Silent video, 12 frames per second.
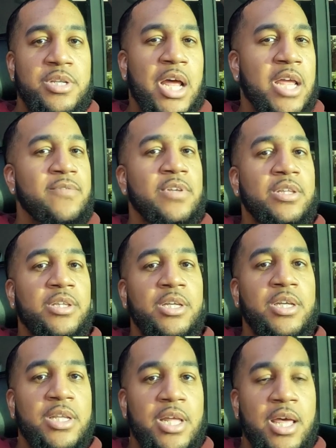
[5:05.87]
not even
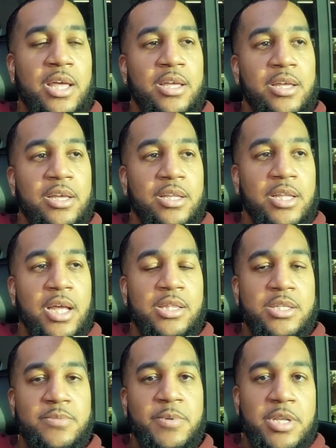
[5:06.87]
looking at like
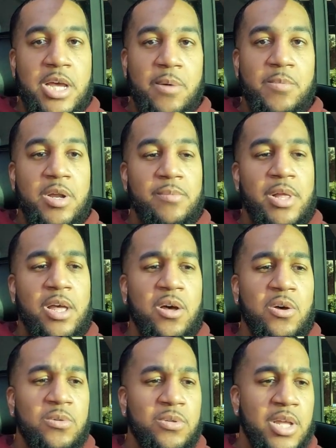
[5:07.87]
the speedometer. I'm like,
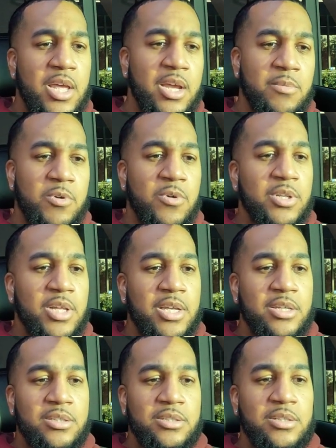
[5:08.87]
oh dang, I'm going
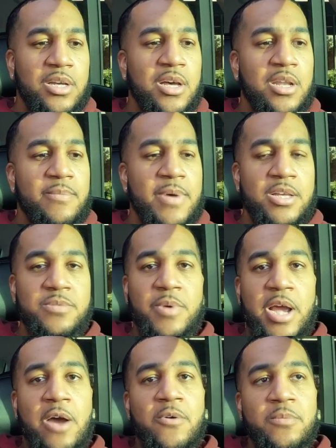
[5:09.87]
like 100 miles per
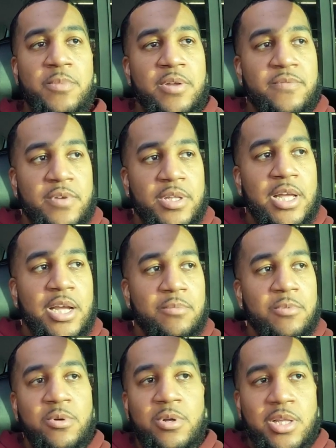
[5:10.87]
hour, but it feel like I'm
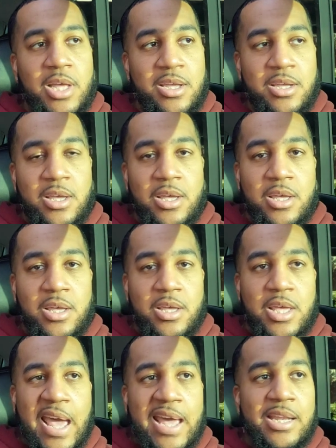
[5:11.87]
going like
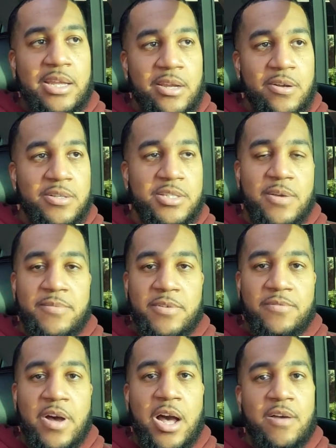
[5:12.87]
80 or
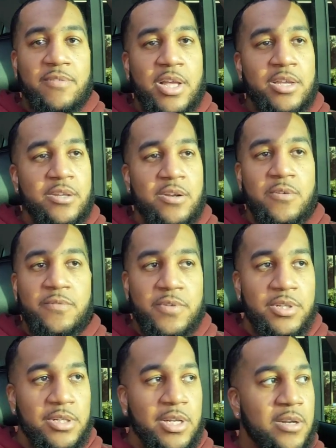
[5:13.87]
75. Like, you don't
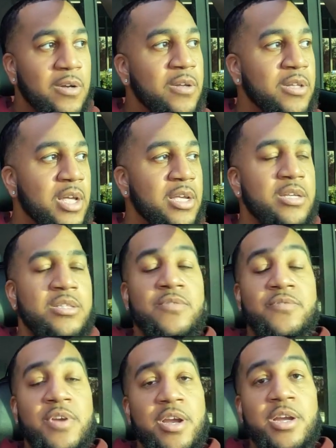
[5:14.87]
feel it at all. Like, it's a
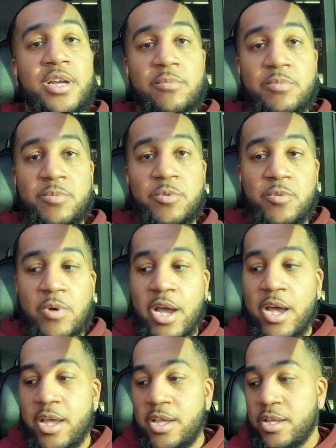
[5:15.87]
very comfortable
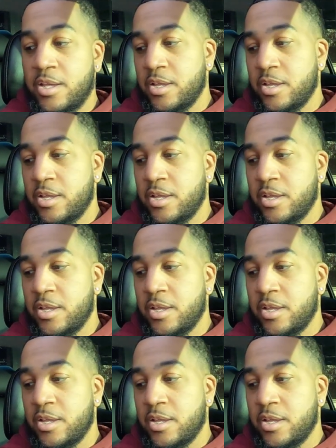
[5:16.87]
ride,